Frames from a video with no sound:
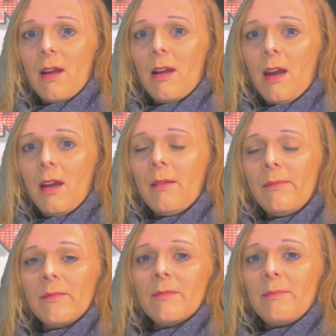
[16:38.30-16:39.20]

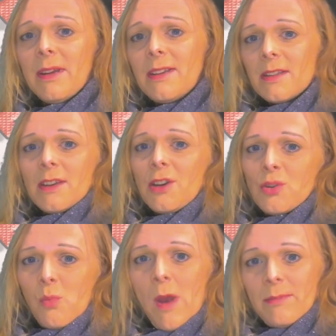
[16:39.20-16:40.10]
BSeed's
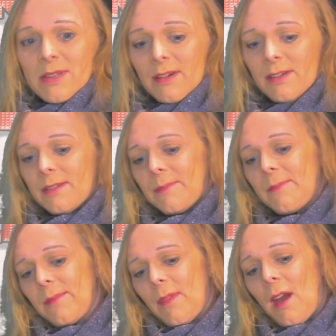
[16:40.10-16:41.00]
website.
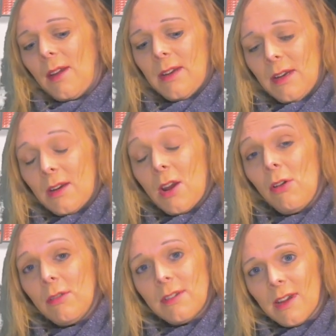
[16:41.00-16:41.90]
I did
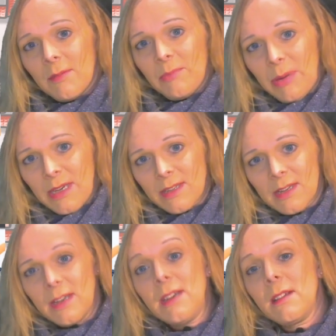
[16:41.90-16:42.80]
contact
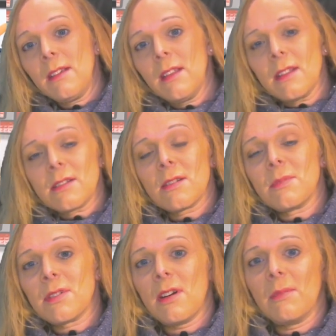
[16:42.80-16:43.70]
BSeed
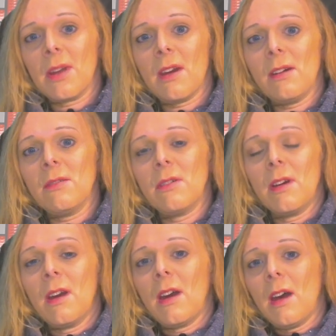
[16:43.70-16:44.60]
some time ago
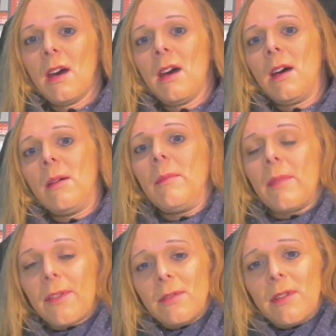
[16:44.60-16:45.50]

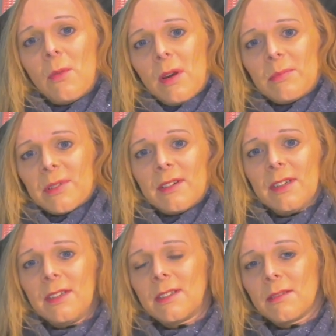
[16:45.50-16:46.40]
through their
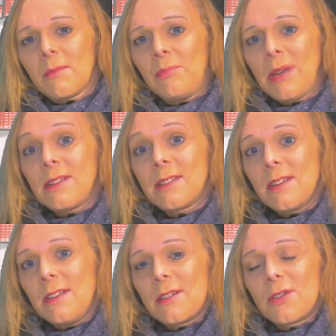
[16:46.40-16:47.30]
website,
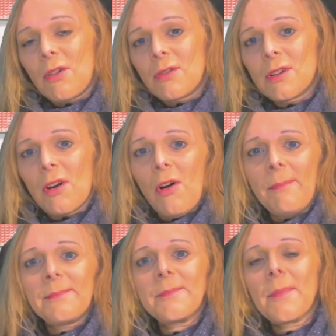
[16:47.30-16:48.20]

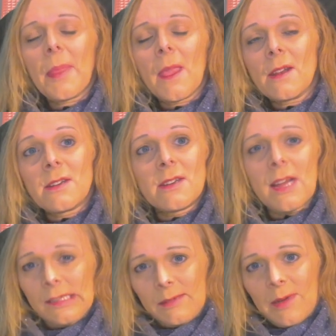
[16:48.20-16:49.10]
bseed.com, to
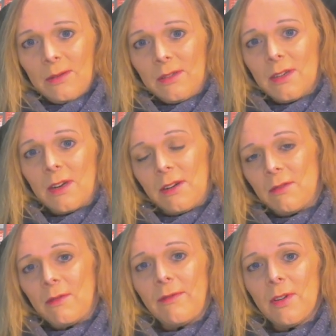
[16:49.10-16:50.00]
tell them I was going to do
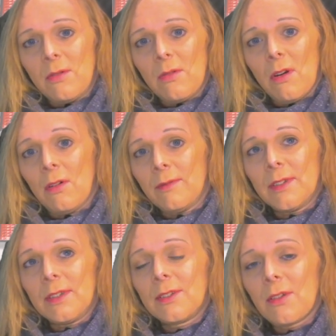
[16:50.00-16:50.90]
a review of
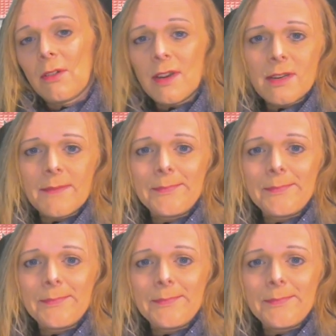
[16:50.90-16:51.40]
this socket